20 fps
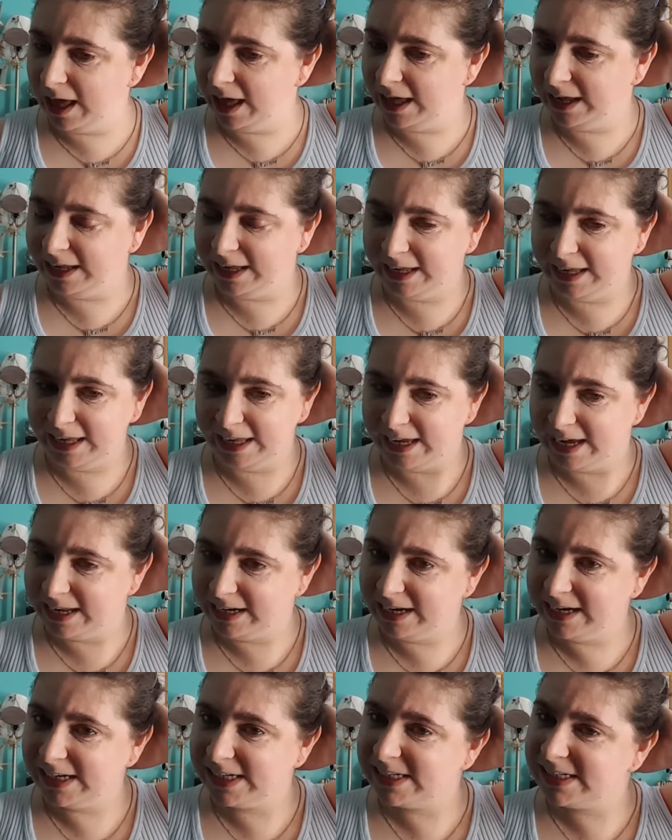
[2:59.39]

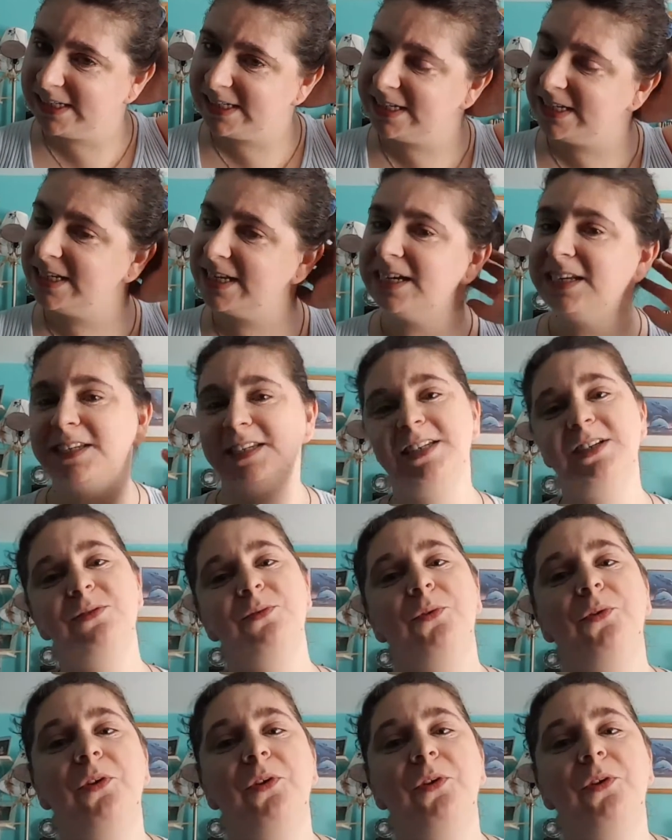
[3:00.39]
Again, it doesn't